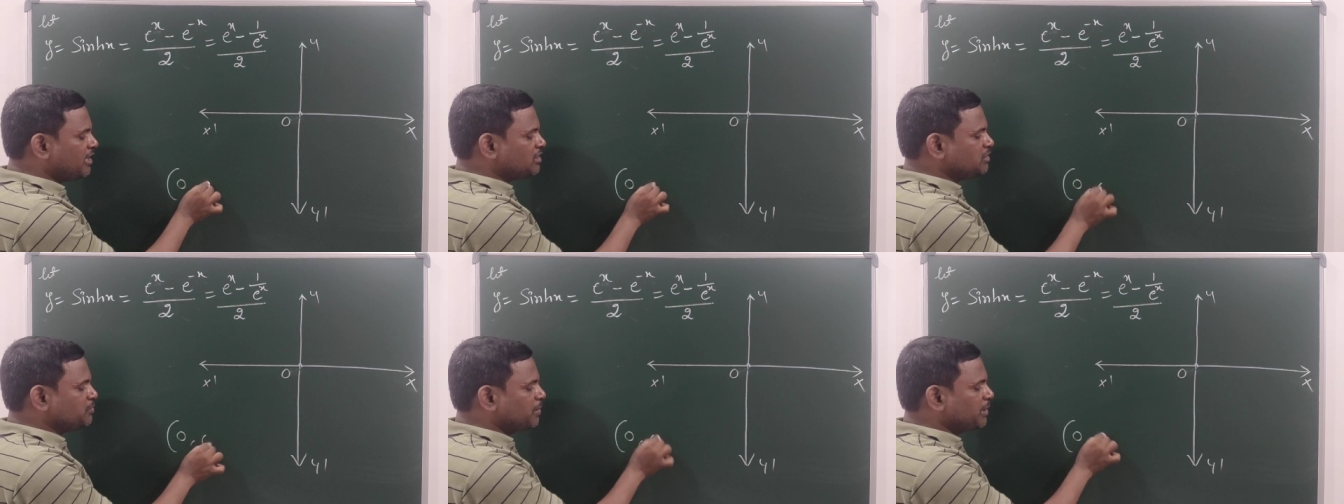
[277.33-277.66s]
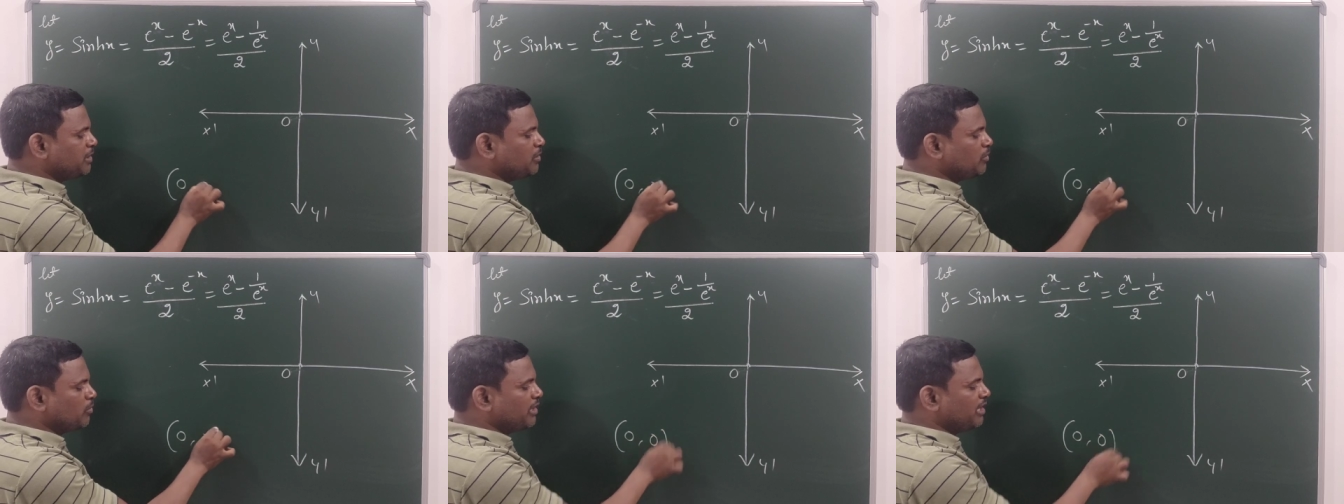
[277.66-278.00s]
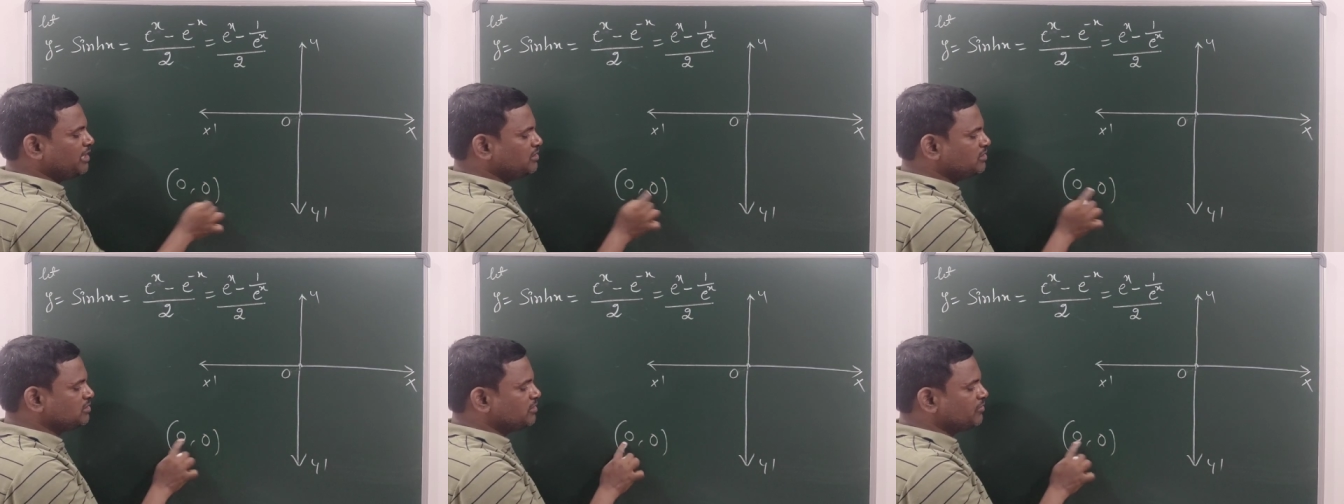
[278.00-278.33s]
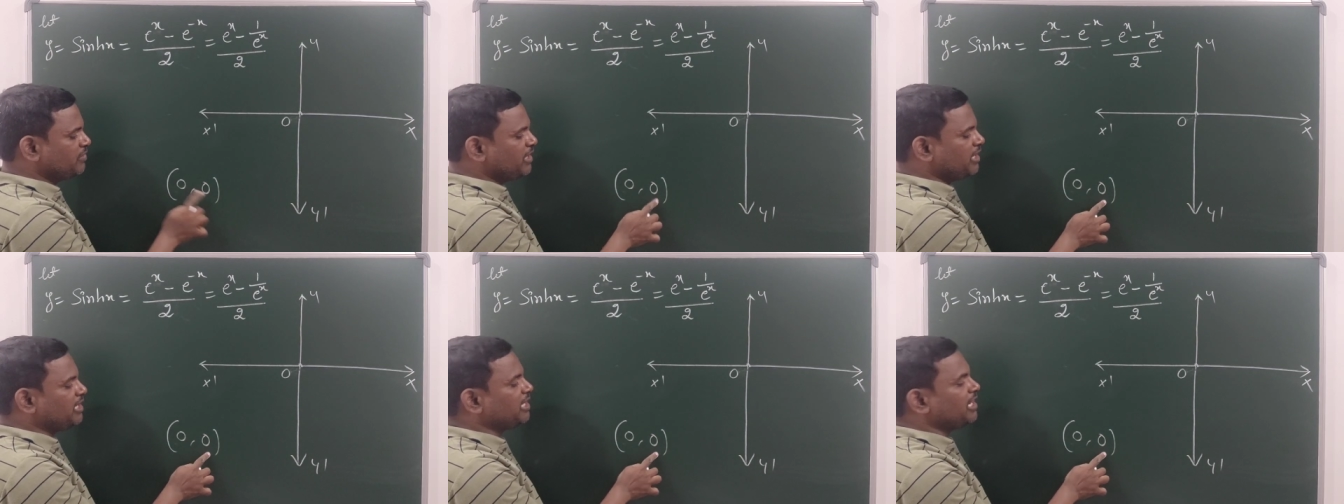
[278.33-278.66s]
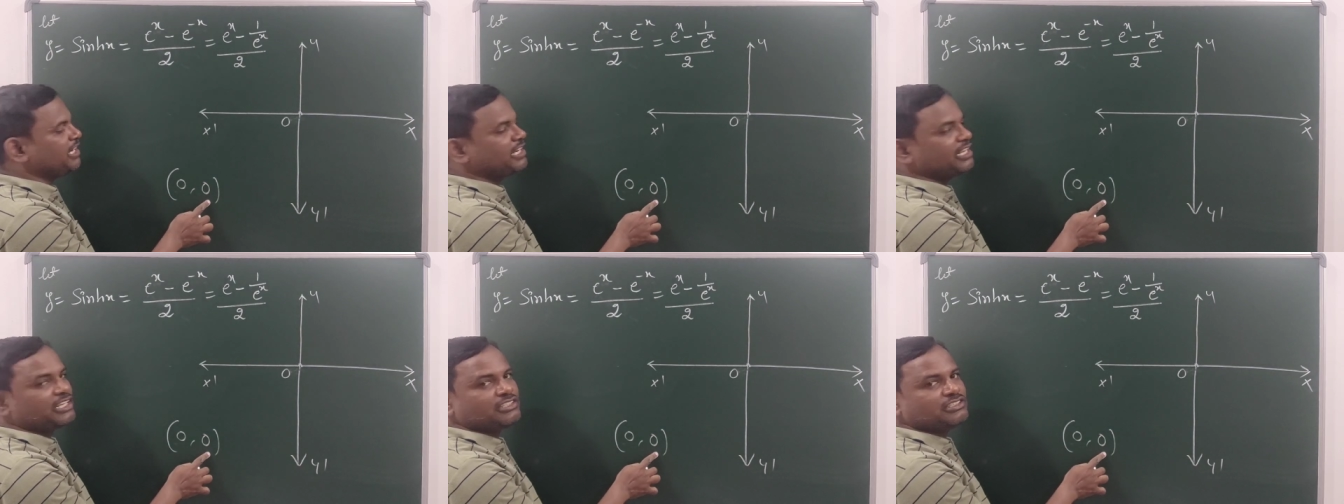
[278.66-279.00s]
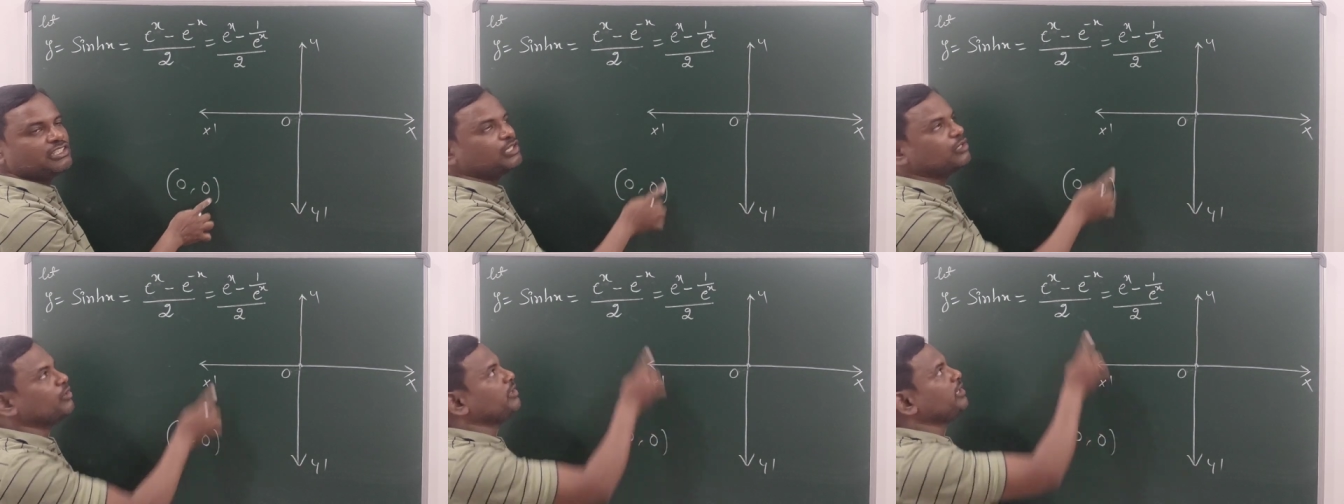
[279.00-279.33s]
respect to range we are getting
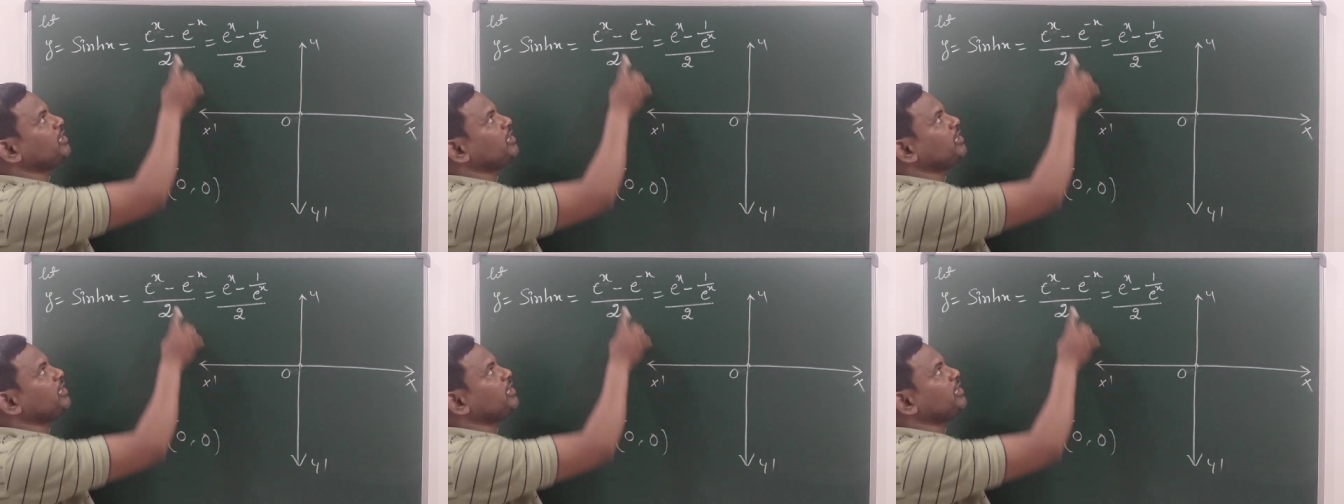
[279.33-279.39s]
0